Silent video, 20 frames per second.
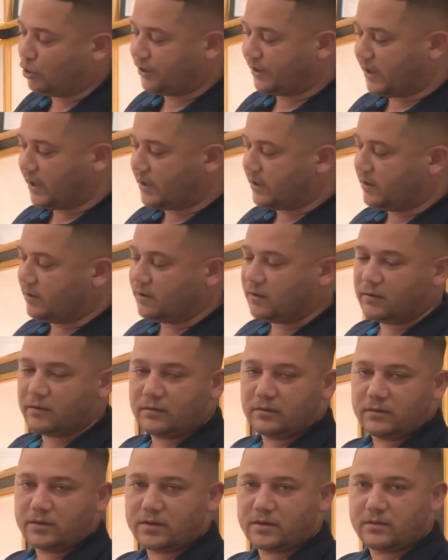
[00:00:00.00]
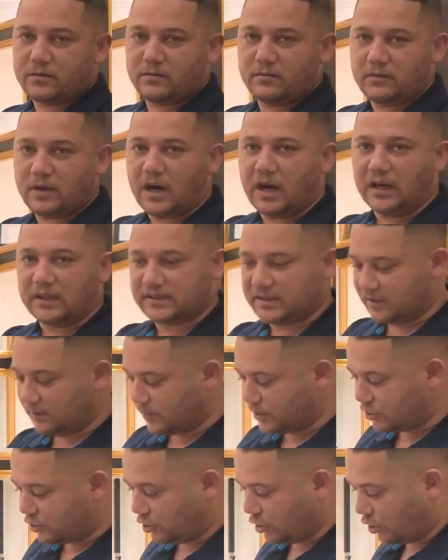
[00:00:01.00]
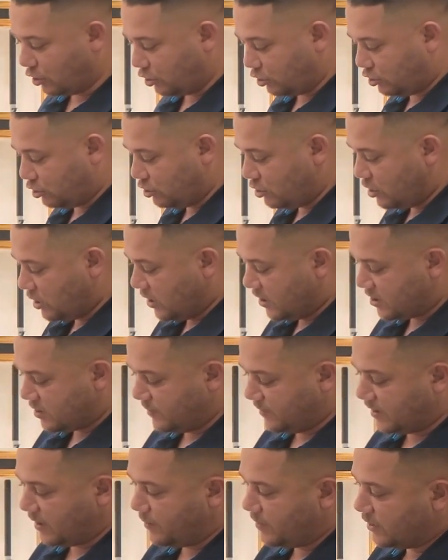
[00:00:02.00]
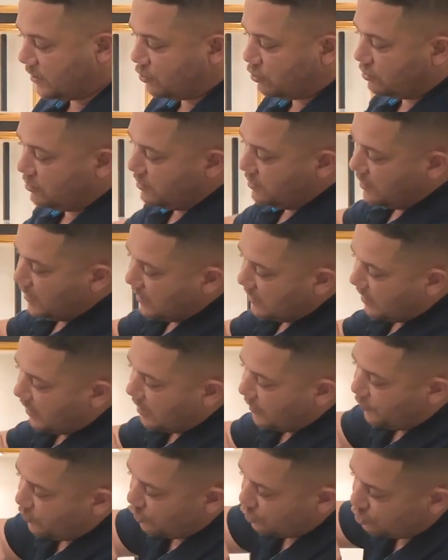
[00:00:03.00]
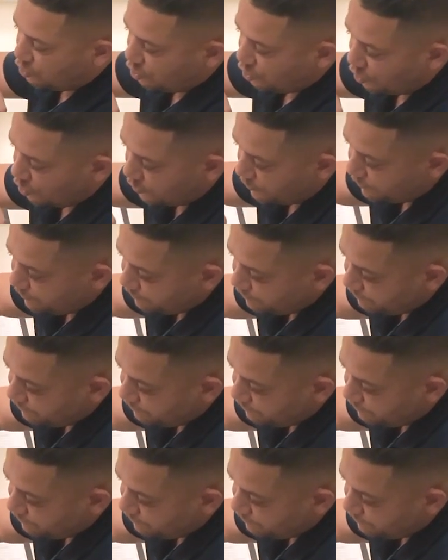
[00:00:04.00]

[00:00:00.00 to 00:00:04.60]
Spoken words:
saw that this gold is precious. Now I'm holding the phone.